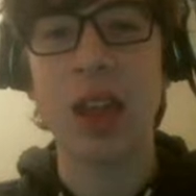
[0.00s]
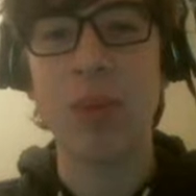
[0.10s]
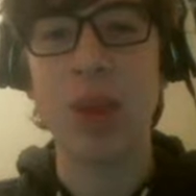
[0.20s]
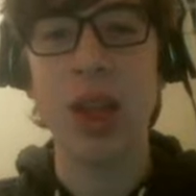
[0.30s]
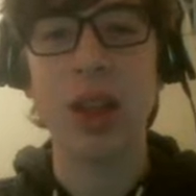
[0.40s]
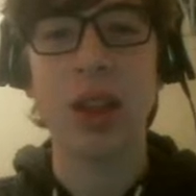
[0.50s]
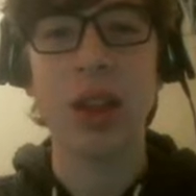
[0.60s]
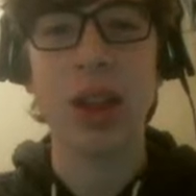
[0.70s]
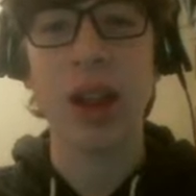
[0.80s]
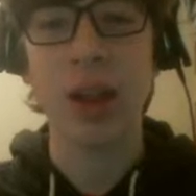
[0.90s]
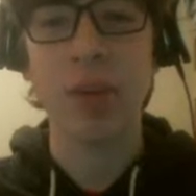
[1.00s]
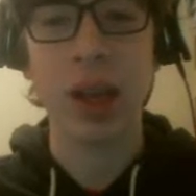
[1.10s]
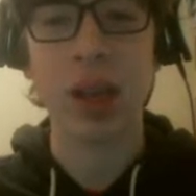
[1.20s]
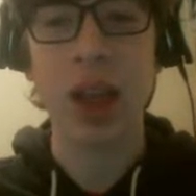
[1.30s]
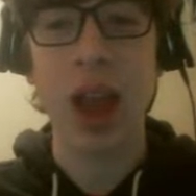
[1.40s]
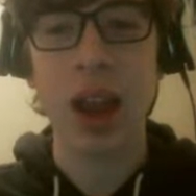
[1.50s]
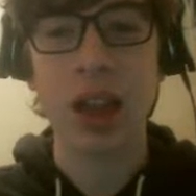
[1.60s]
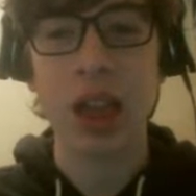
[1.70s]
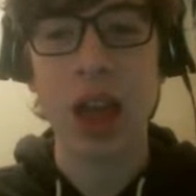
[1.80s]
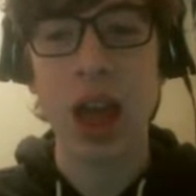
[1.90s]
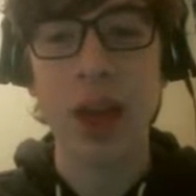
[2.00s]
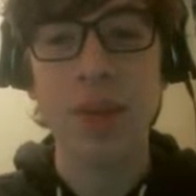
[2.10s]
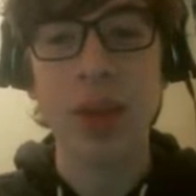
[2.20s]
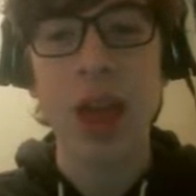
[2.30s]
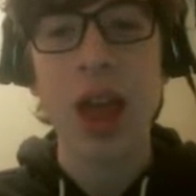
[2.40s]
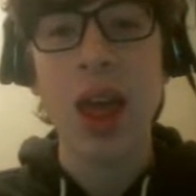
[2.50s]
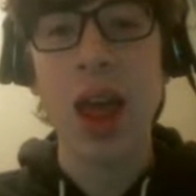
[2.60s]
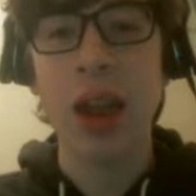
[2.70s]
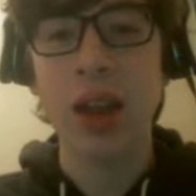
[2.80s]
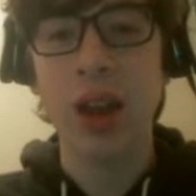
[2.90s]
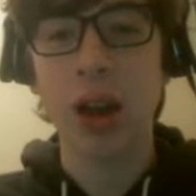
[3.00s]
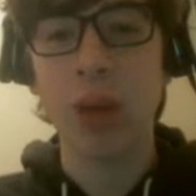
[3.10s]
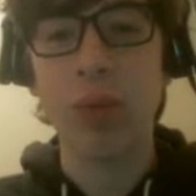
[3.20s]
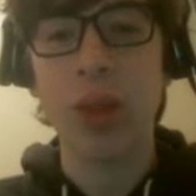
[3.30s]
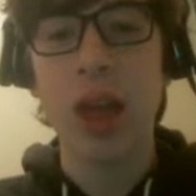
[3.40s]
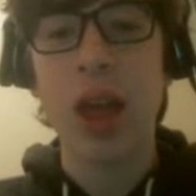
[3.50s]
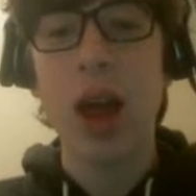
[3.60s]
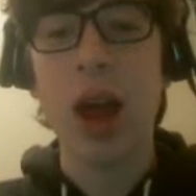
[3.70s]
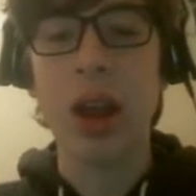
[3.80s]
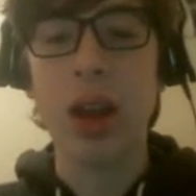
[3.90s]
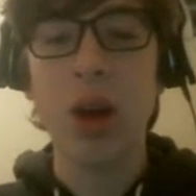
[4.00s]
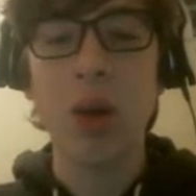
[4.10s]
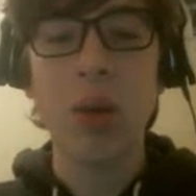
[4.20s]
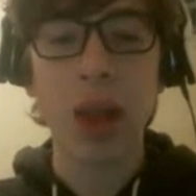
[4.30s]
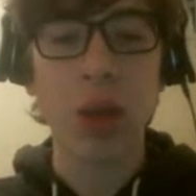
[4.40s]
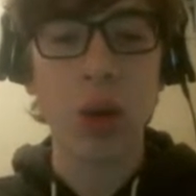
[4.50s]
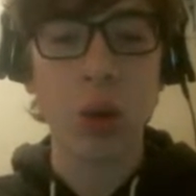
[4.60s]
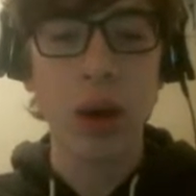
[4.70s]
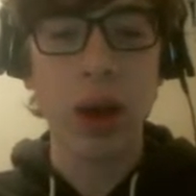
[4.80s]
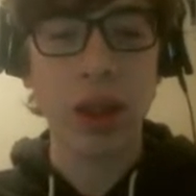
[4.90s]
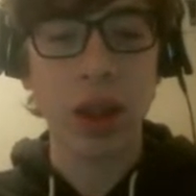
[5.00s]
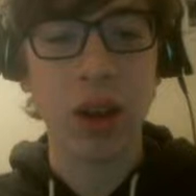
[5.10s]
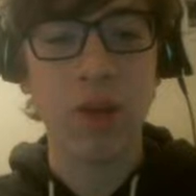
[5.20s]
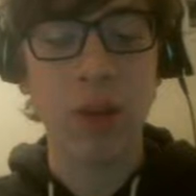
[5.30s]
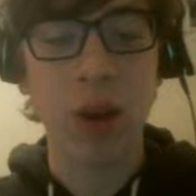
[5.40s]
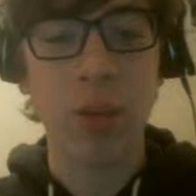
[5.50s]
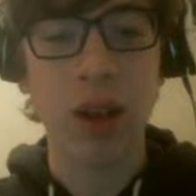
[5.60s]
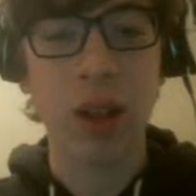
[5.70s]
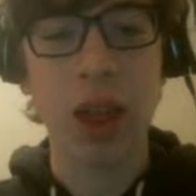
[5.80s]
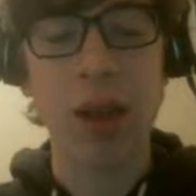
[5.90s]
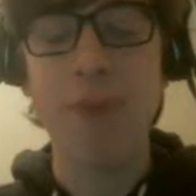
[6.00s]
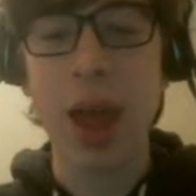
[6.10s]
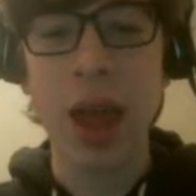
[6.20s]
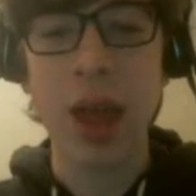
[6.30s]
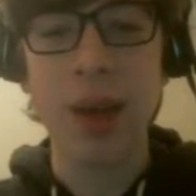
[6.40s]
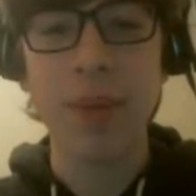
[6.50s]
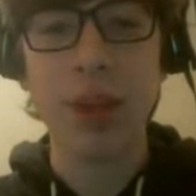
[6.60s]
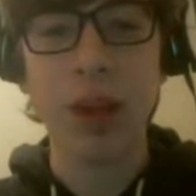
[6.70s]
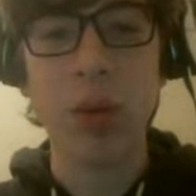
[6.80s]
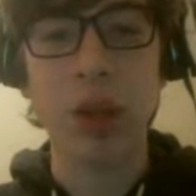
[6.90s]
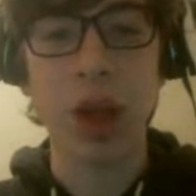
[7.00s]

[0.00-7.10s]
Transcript: but then deleted it because of that NDA. And, you know, I know that Sora got deconfirmed in, like, May with